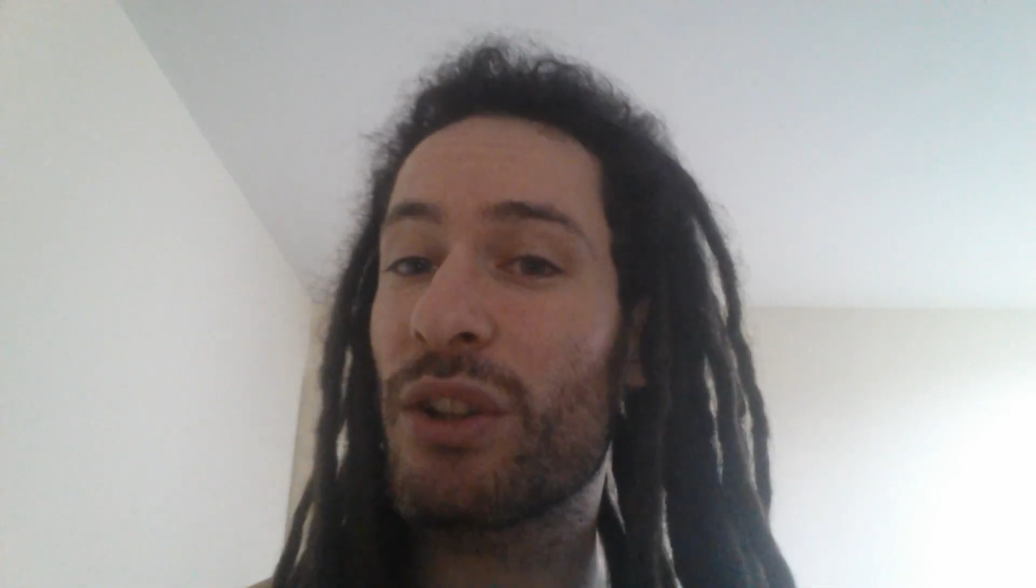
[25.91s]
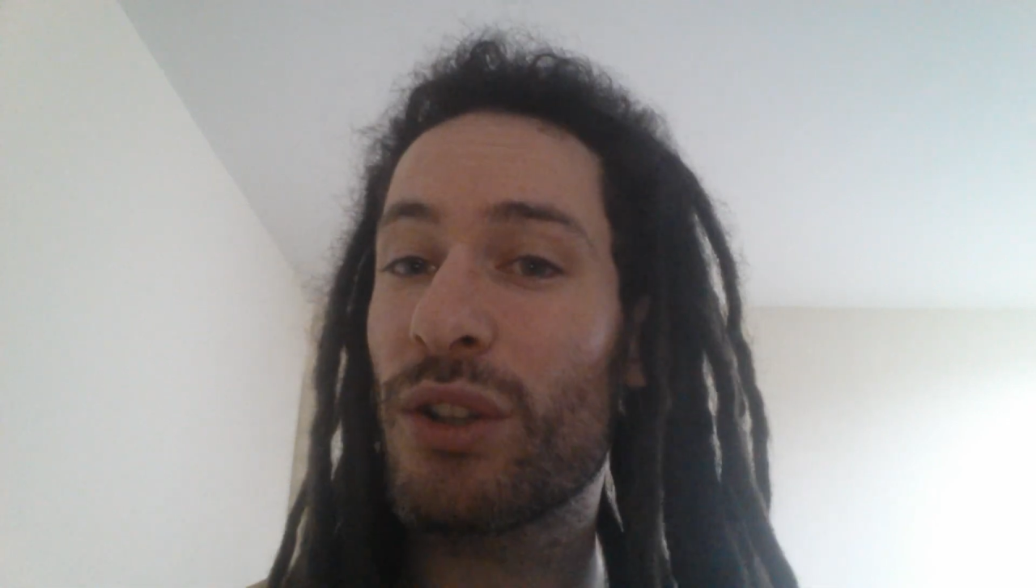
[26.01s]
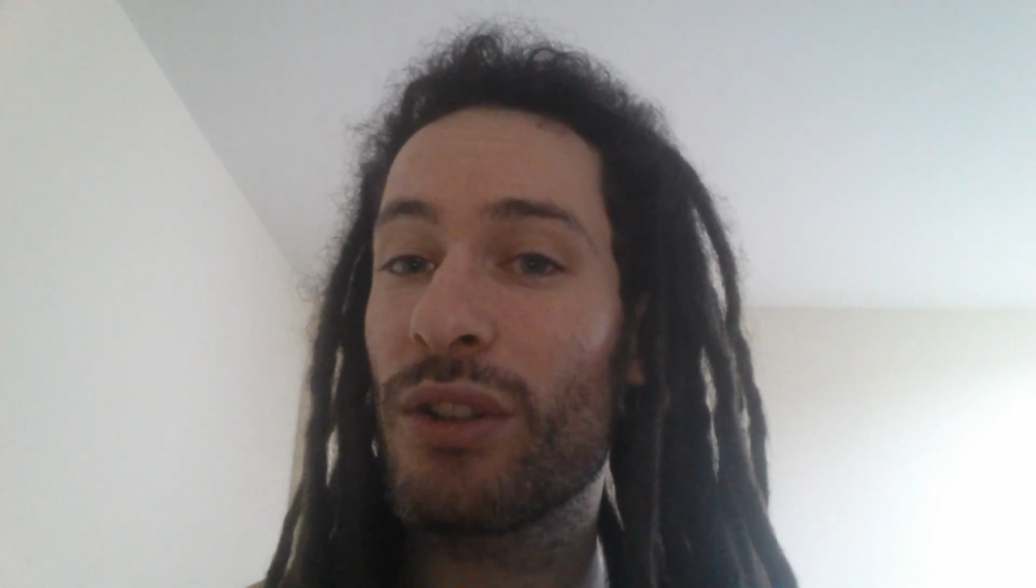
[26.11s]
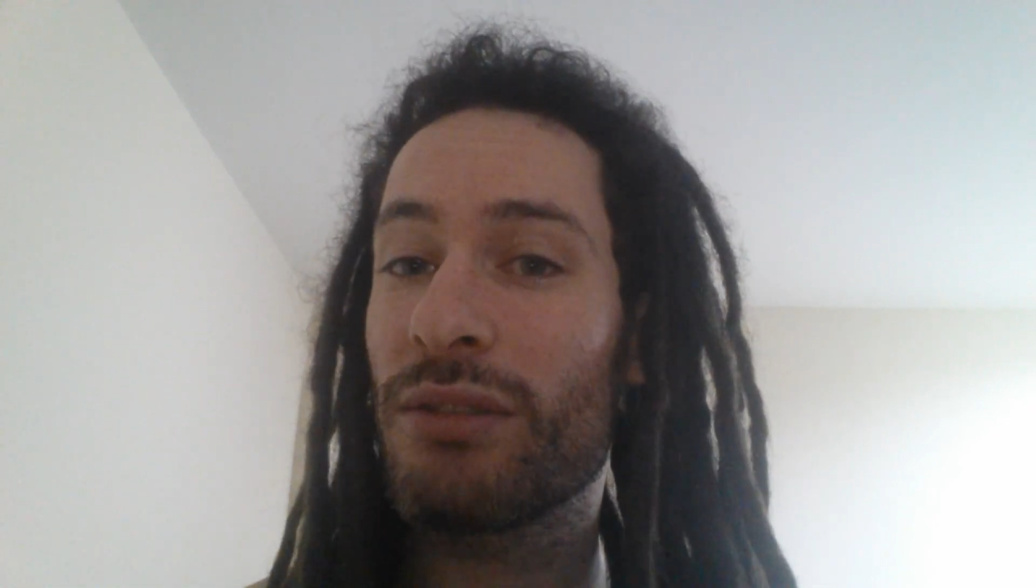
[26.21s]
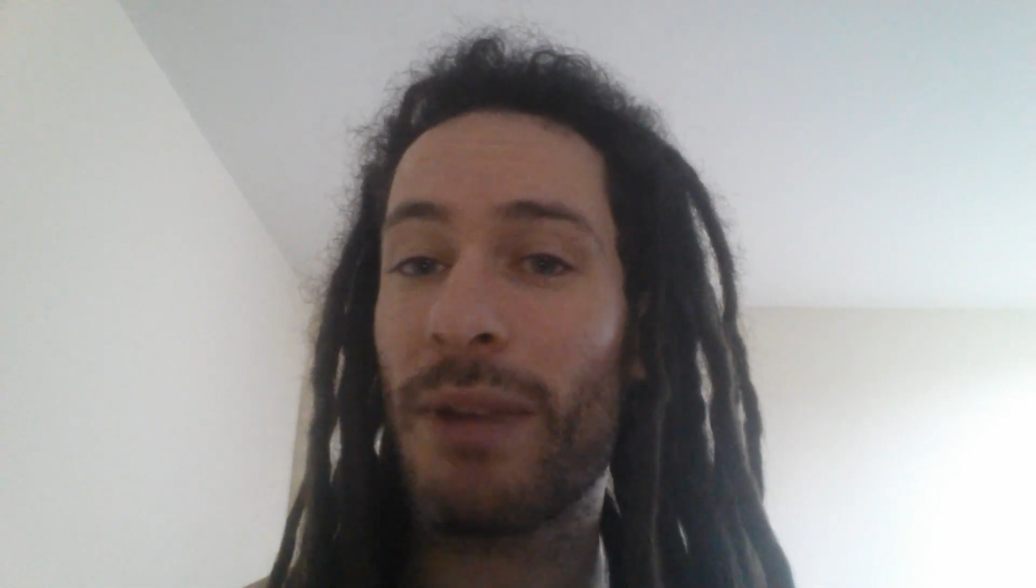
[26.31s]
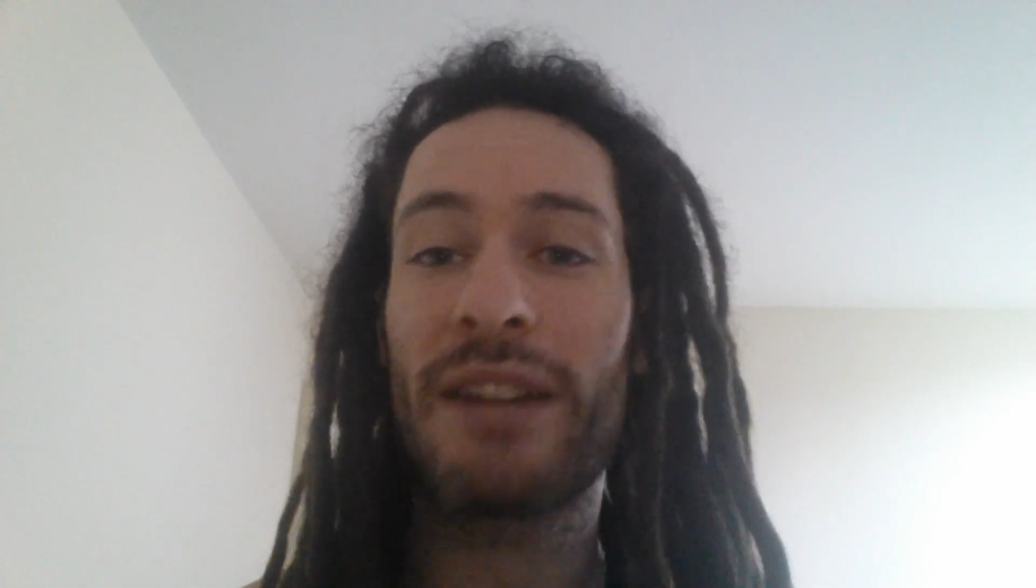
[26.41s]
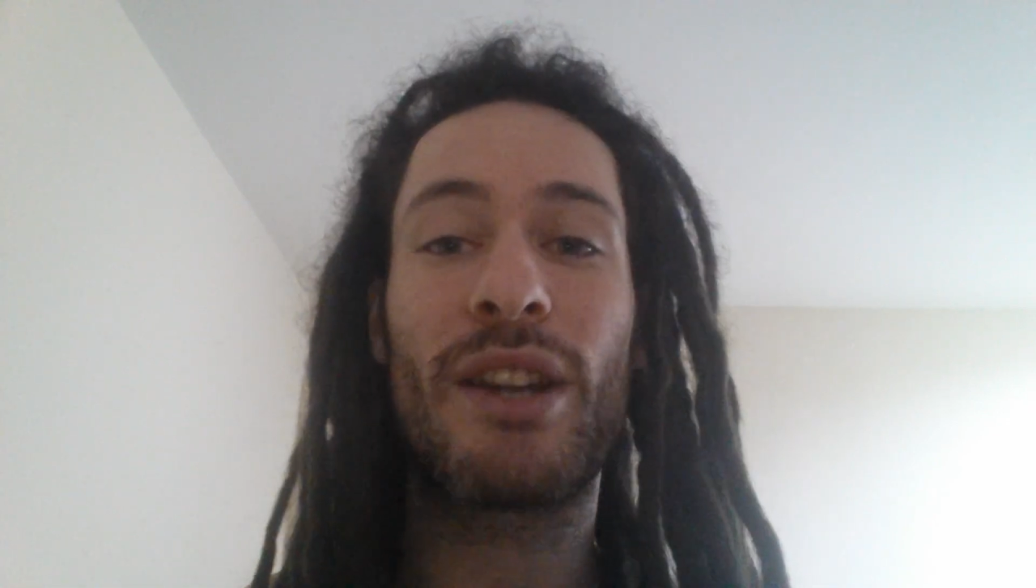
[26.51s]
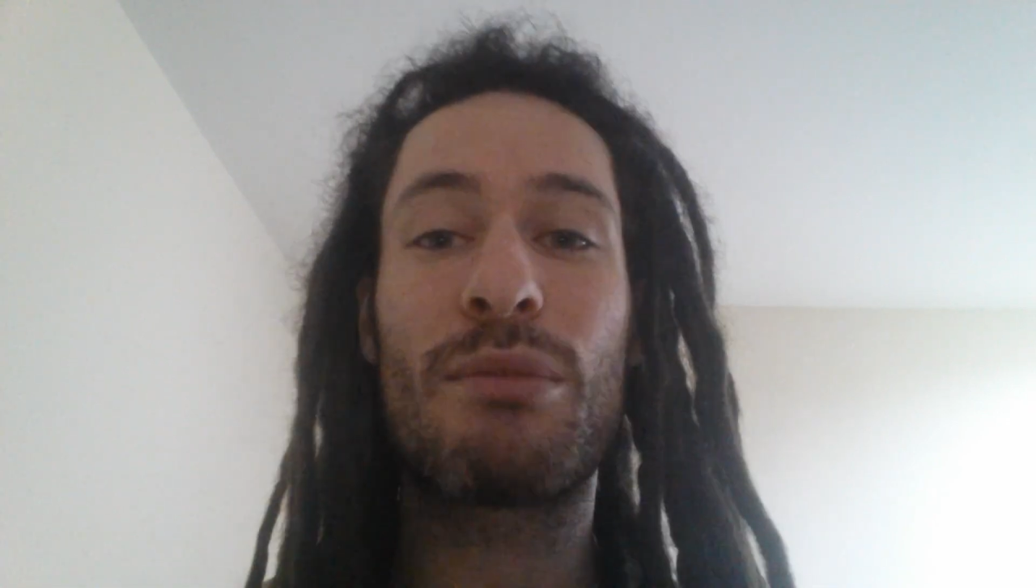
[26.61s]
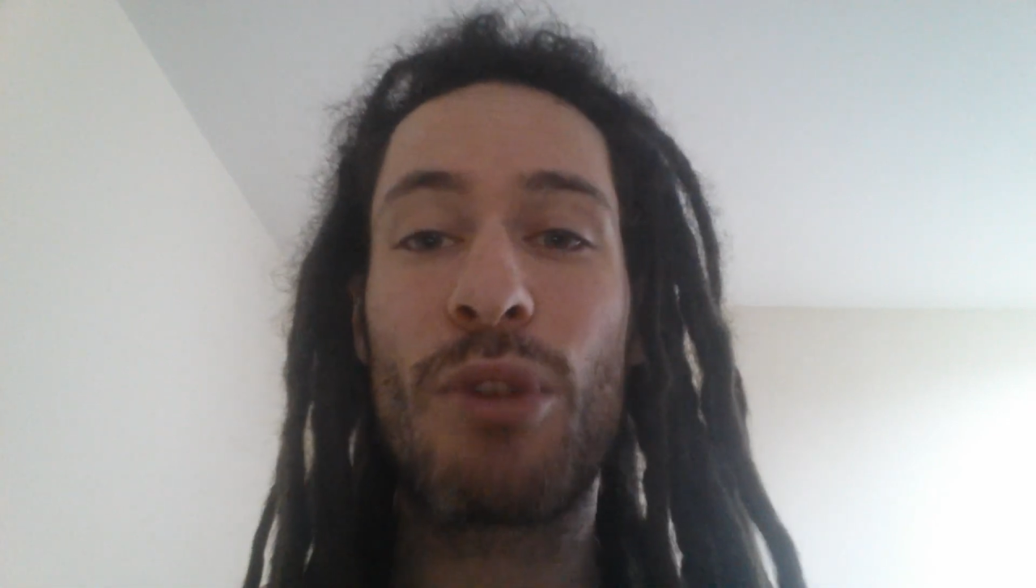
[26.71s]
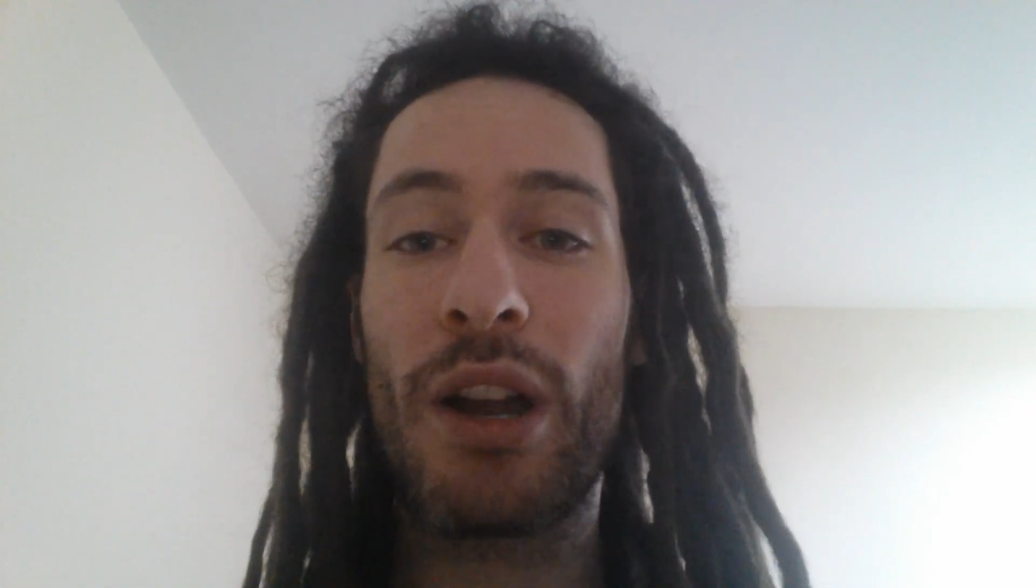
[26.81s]
so good and
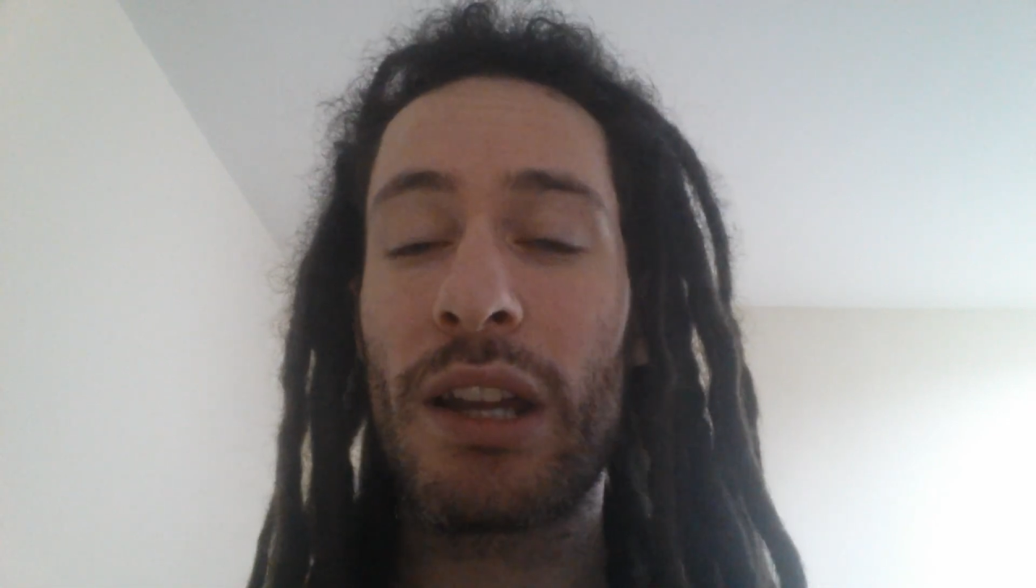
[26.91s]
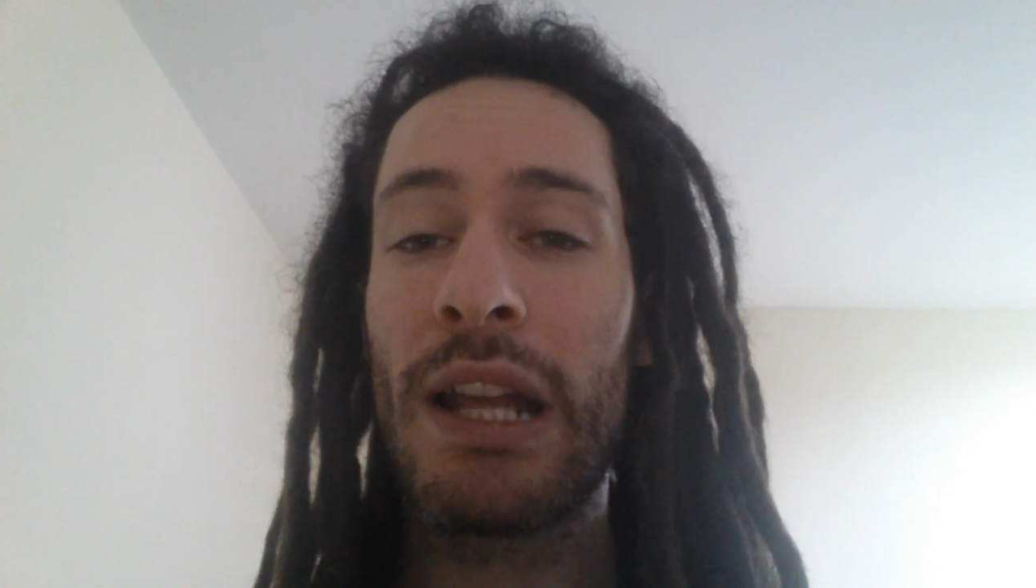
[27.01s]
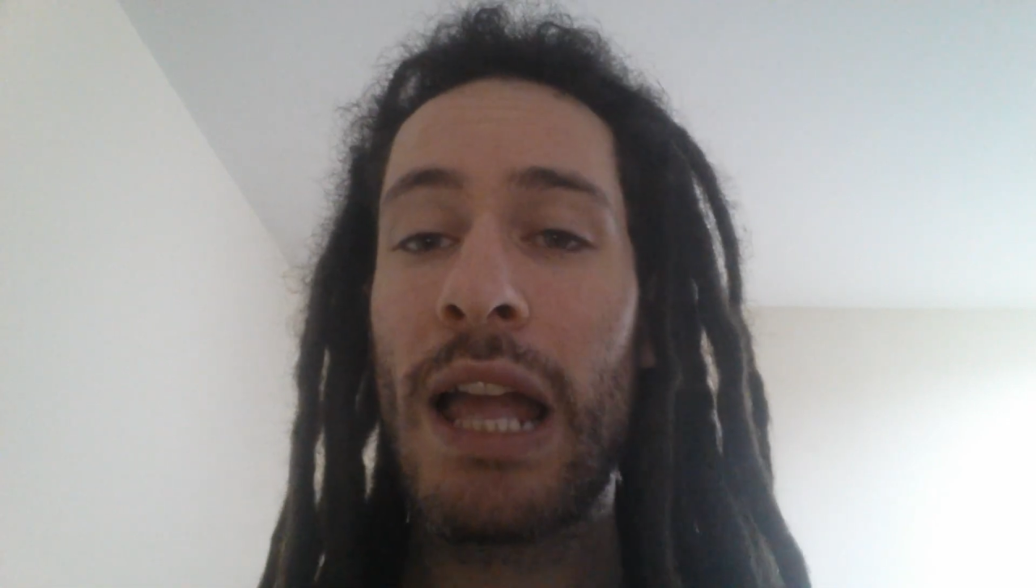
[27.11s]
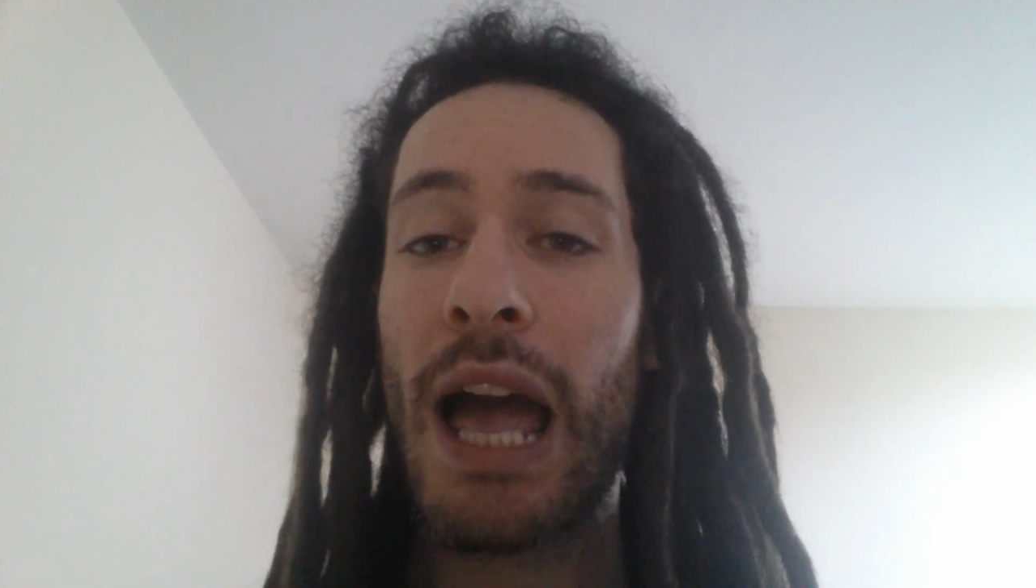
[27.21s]
don't work,